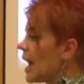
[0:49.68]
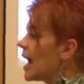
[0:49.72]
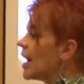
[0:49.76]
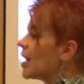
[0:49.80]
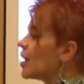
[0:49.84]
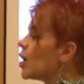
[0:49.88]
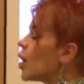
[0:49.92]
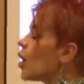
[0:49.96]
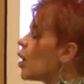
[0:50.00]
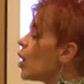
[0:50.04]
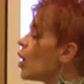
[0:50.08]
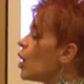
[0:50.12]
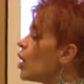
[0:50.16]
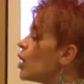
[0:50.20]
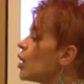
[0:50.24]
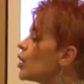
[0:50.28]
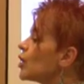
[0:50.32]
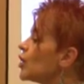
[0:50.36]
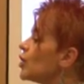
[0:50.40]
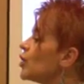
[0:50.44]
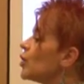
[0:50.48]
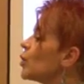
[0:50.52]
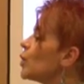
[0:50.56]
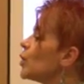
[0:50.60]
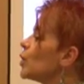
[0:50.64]
and
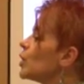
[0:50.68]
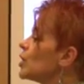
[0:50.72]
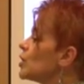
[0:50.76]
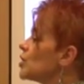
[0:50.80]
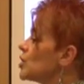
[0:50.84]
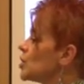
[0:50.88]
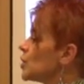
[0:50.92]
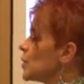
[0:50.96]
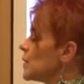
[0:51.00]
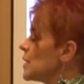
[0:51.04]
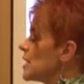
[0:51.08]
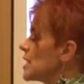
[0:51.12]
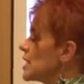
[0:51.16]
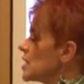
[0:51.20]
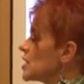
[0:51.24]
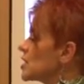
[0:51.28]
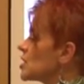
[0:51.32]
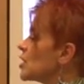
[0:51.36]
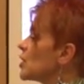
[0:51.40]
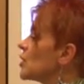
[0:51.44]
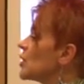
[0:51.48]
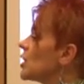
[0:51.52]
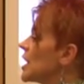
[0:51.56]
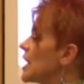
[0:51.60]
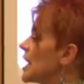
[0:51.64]
all you're doing
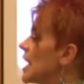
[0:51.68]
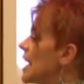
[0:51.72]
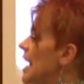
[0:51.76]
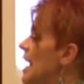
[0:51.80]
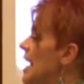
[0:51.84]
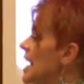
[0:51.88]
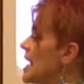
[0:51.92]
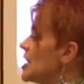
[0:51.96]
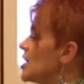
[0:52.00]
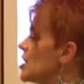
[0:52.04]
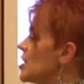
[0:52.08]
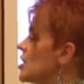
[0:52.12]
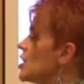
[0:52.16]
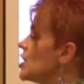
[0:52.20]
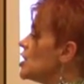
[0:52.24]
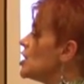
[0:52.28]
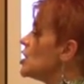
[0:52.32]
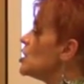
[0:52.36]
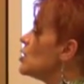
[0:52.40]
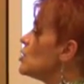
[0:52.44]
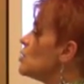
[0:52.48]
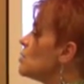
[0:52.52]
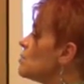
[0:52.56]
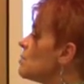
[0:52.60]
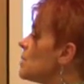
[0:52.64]
is learning a
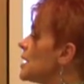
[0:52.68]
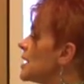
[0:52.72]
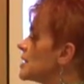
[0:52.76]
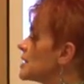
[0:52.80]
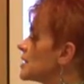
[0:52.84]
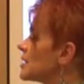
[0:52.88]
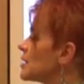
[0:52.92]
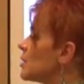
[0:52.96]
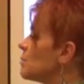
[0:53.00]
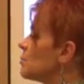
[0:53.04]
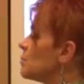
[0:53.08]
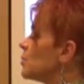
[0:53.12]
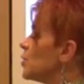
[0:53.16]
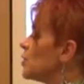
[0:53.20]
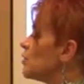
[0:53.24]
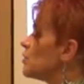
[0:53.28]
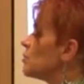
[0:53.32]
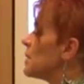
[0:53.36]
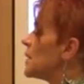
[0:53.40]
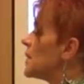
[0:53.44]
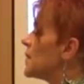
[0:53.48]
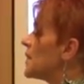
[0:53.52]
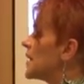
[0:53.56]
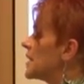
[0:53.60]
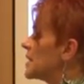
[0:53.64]
new muscle
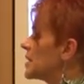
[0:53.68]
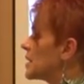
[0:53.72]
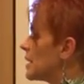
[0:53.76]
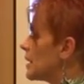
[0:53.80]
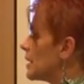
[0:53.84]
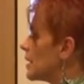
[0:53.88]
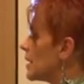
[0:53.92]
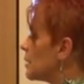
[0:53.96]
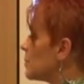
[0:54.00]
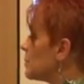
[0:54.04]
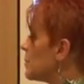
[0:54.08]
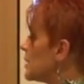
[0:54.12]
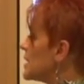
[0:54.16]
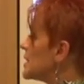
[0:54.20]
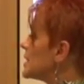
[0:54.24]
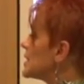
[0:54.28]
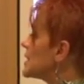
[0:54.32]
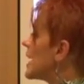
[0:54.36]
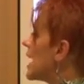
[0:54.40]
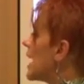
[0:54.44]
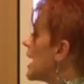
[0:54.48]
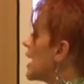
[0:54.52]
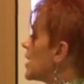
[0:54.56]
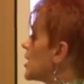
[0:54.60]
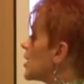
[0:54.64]
movement that's a little bit
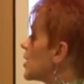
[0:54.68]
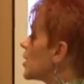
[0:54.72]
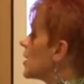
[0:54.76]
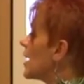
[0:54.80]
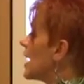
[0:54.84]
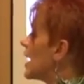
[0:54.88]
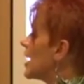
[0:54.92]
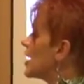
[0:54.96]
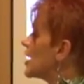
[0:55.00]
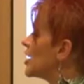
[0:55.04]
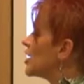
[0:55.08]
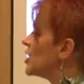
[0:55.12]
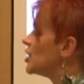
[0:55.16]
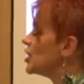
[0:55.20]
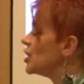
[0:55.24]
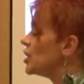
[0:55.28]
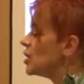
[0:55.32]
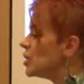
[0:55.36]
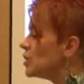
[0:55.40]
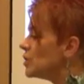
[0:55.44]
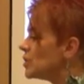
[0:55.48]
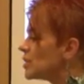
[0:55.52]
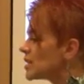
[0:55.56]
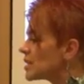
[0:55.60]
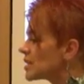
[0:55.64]
tighter and a
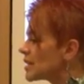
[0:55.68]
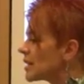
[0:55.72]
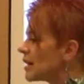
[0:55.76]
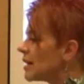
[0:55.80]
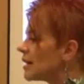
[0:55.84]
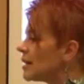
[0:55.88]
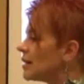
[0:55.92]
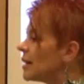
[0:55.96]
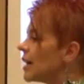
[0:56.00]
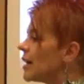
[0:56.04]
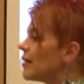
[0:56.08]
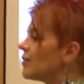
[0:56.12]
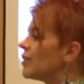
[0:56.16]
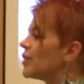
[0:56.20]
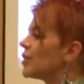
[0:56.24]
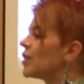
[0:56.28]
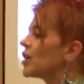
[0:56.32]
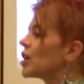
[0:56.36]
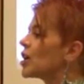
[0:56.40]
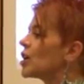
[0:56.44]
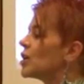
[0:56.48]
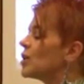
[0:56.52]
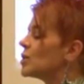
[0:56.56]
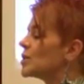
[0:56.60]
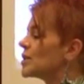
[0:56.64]
new skill level
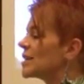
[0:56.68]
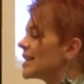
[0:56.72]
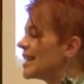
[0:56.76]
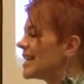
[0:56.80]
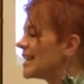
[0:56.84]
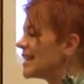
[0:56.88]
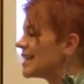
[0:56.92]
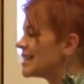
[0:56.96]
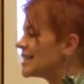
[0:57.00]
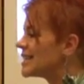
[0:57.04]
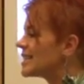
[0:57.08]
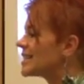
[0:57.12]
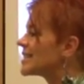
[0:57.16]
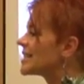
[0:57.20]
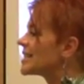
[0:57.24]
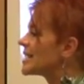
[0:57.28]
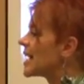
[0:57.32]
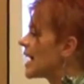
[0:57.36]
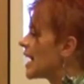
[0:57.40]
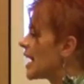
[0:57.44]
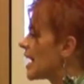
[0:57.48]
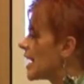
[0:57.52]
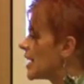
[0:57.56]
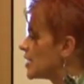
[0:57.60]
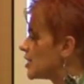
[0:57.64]
that goes
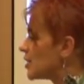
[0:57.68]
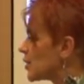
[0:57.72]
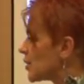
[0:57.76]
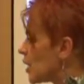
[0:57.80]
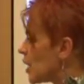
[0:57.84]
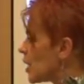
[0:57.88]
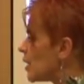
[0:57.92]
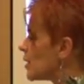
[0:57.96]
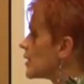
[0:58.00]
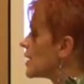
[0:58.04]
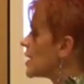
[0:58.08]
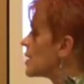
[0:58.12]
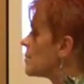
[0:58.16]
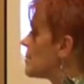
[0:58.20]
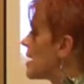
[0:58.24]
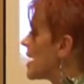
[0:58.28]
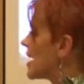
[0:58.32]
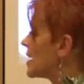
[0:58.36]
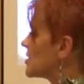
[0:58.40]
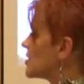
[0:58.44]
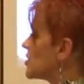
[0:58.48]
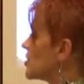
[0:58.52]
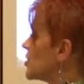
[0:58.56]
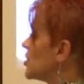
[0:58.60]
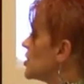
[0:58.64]
inside your already
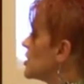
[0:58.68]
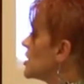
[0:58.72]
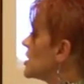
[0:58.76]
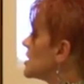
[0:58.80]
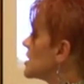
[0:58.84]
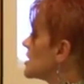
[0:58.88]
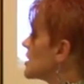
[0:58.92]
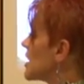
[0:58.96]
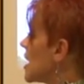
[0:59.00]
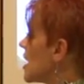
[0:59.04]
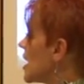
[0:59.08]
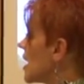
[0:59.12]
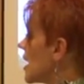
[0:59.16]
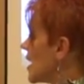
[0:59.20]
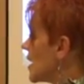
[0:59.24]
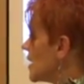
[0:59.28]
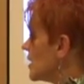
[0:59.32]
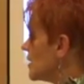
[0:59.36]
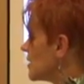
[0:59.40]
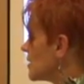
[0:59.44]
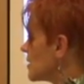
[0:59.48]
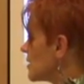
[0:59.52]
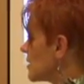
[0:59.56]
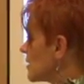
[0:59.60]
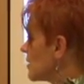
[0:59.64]
mastered
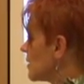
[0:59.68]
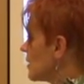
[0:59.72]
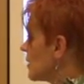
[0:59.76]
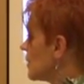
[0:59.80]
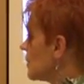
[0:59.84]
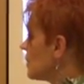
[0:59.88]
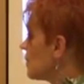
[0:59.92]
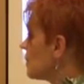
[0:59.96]
designs.